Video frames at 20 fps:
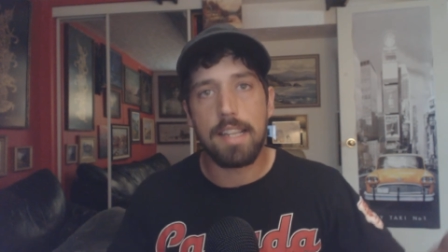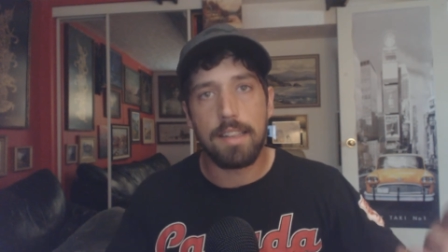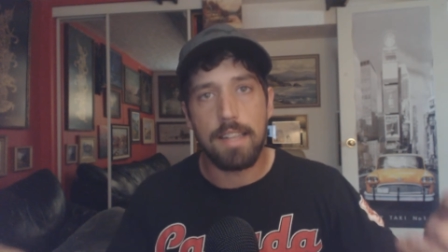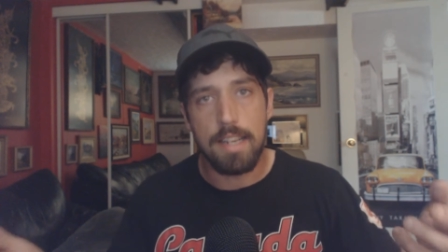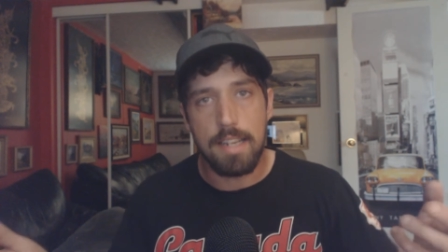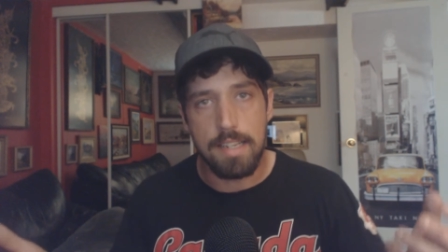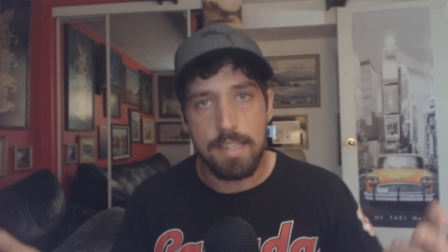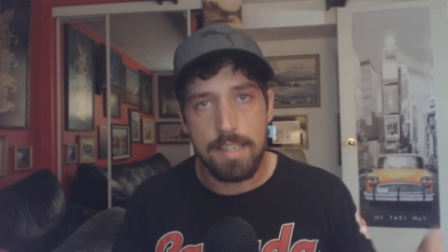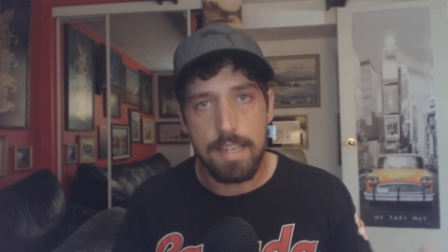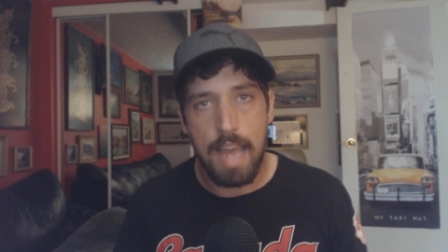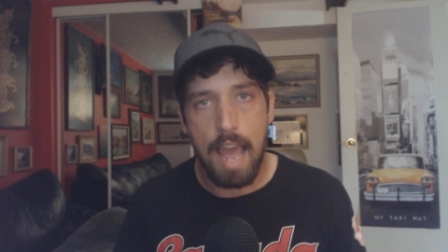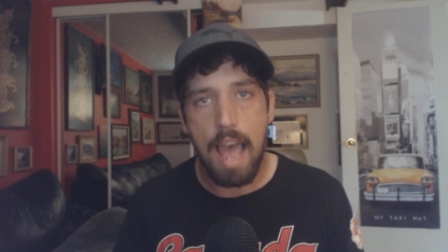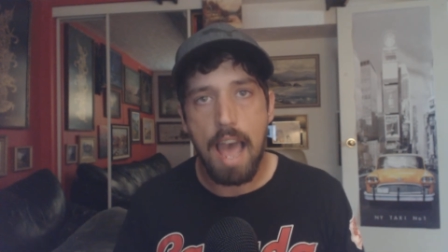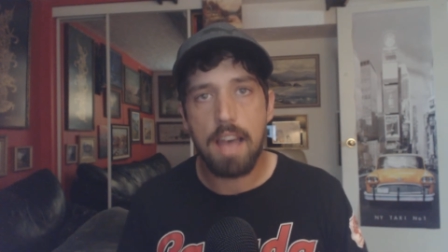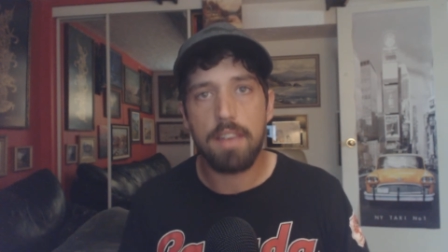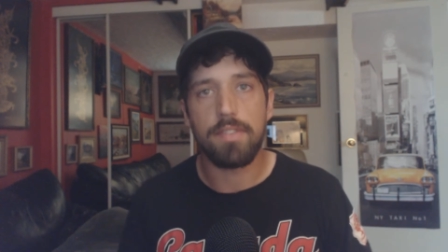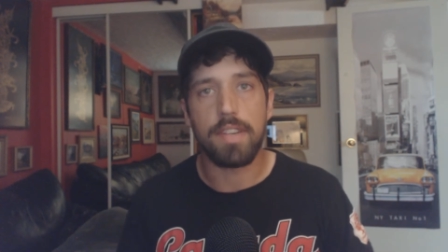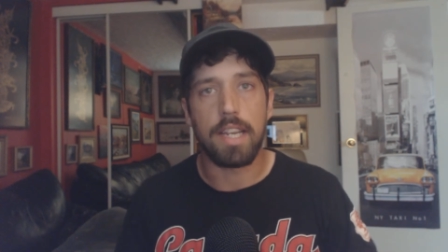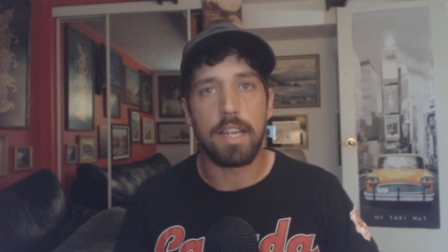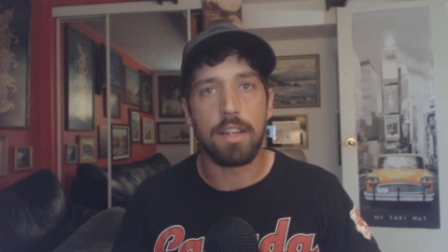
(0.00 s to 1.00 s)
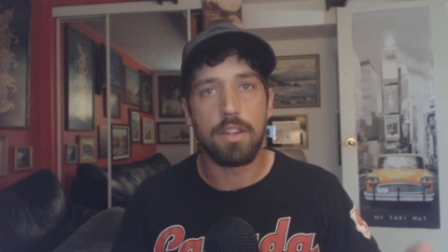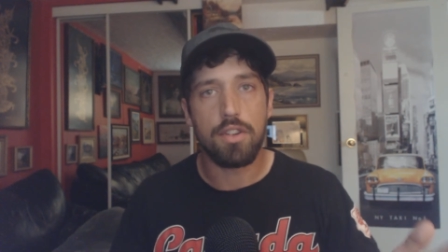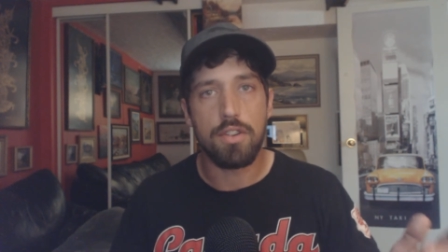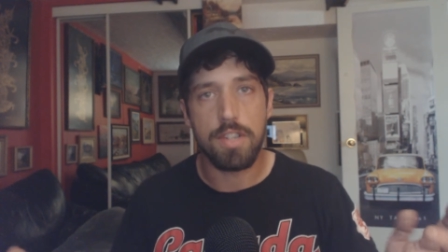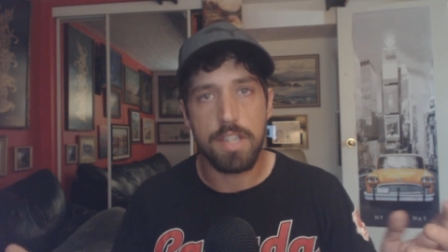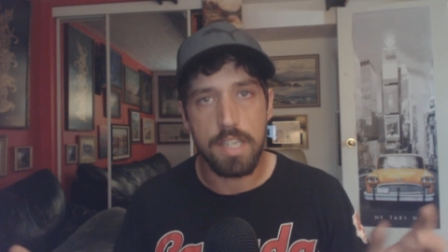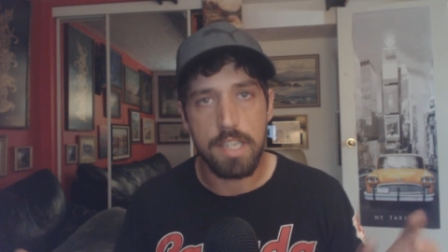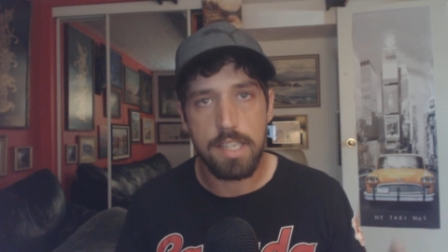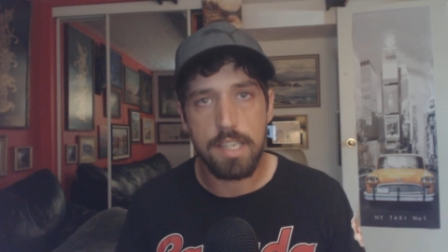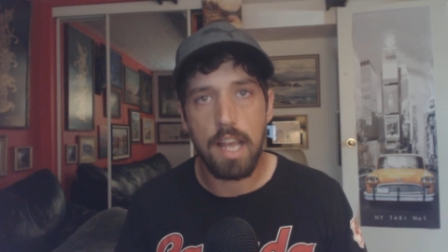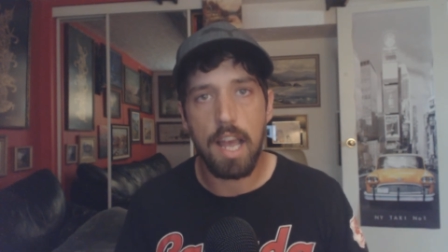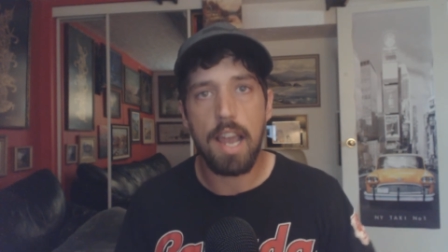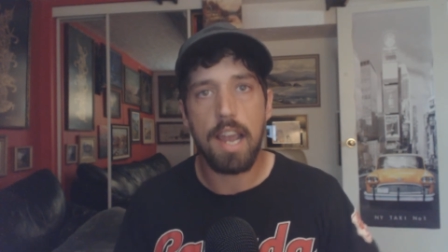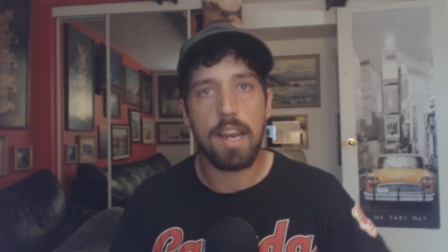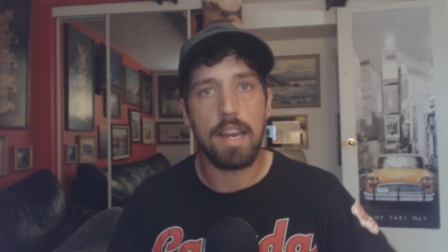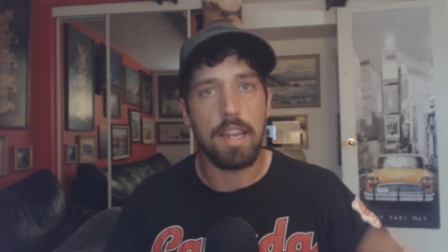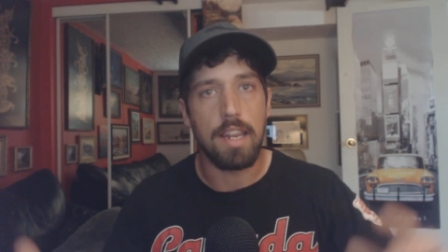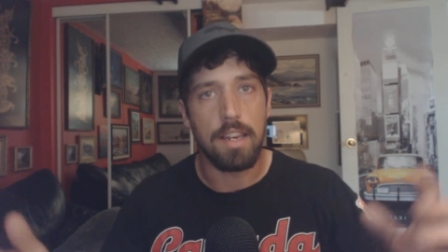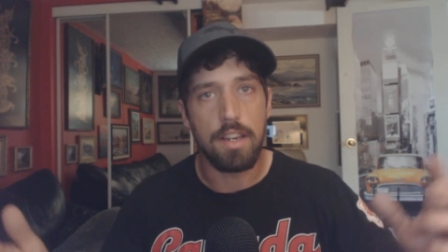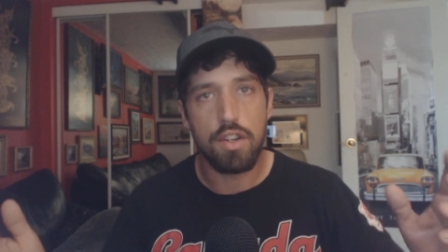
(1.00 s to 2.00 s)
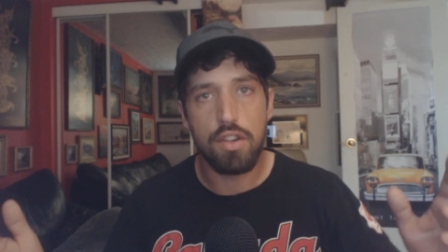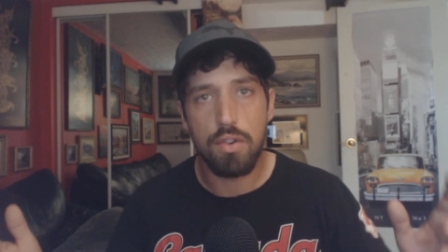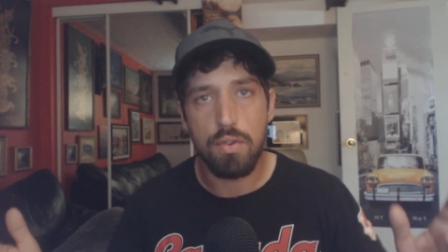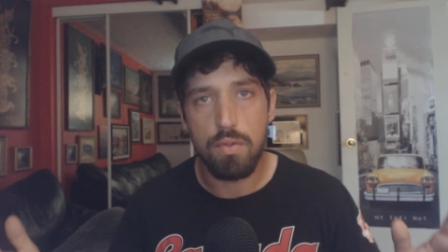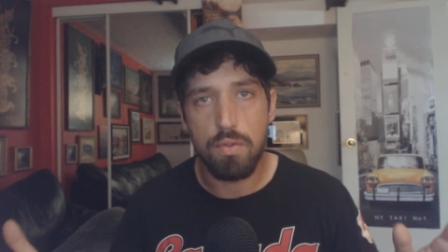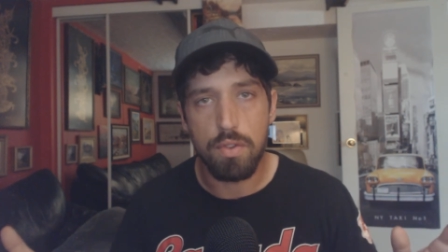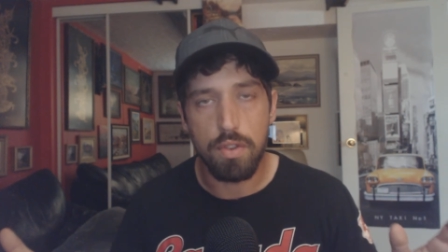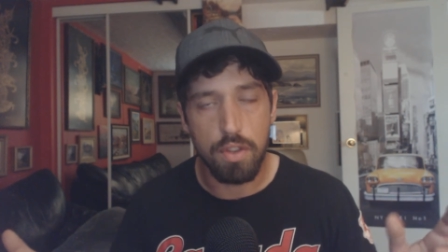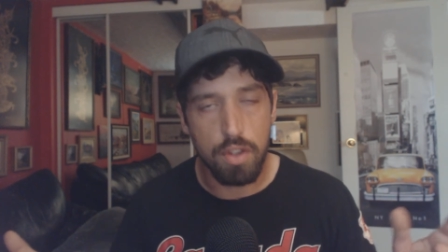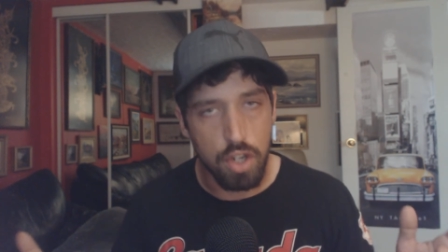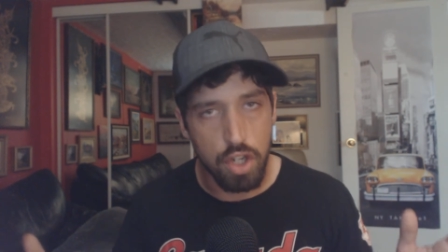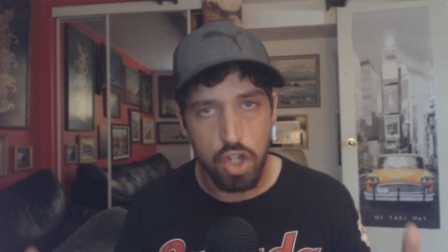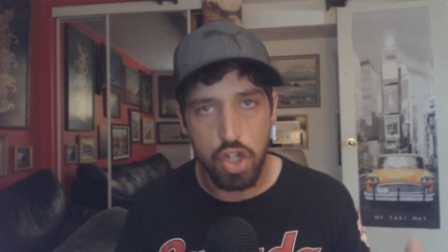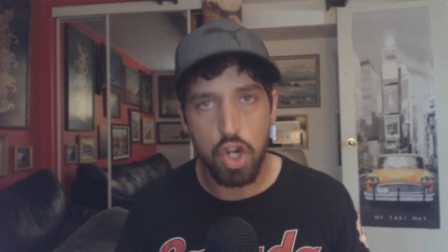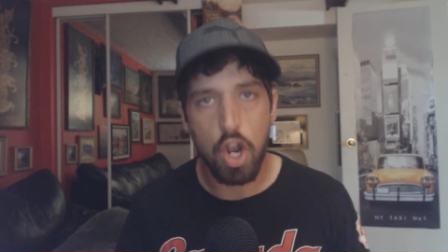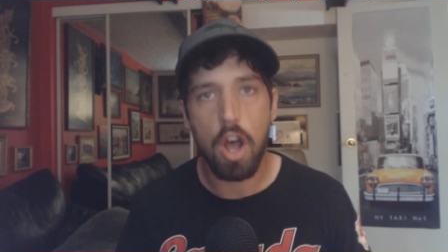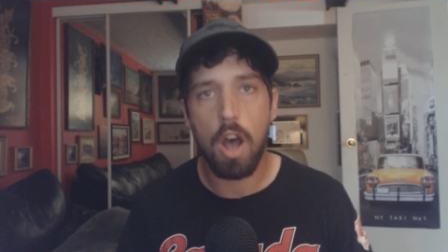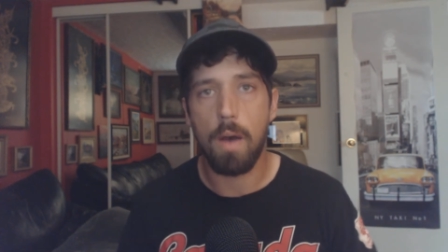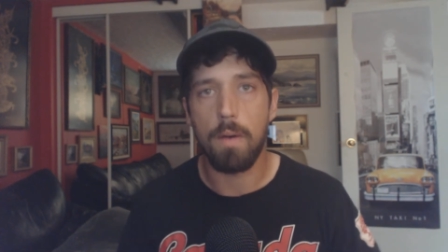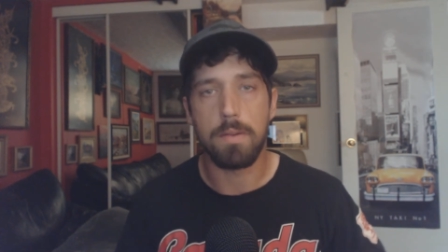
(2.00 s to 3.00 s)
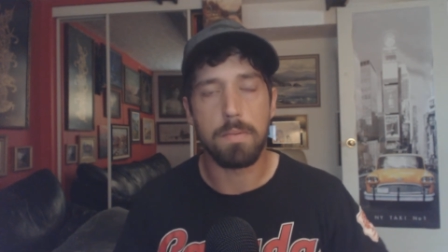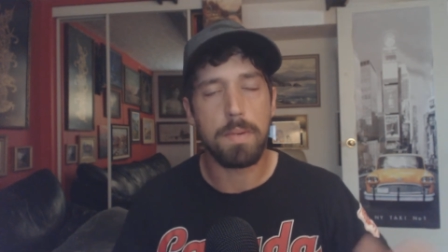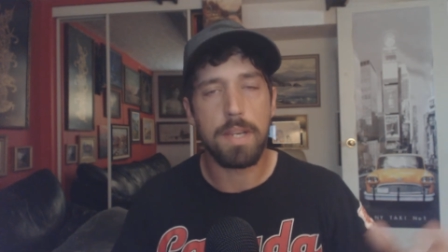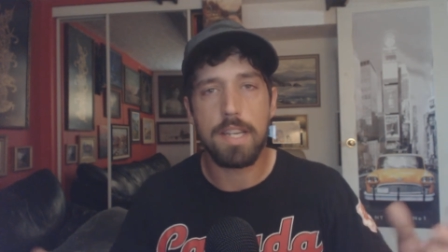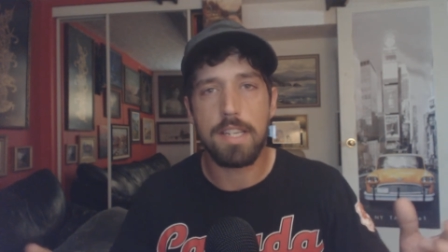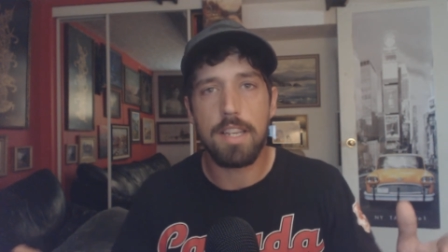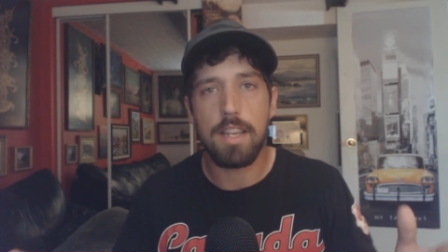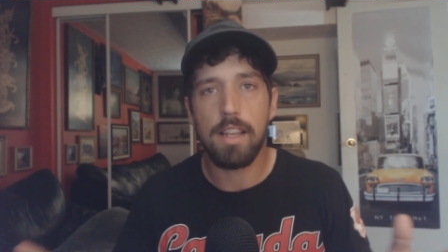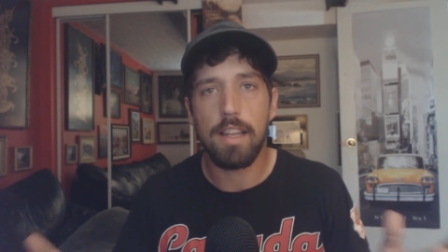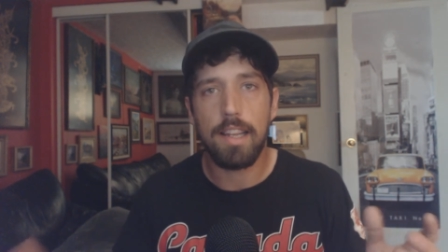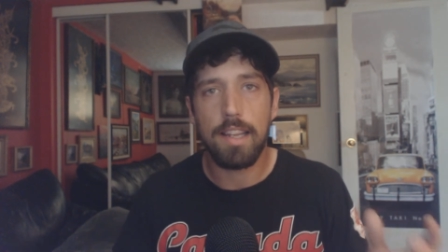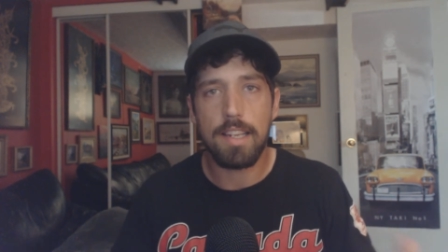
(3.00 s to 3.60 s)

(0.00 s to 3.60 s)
that this is having to society, to the jobs, because,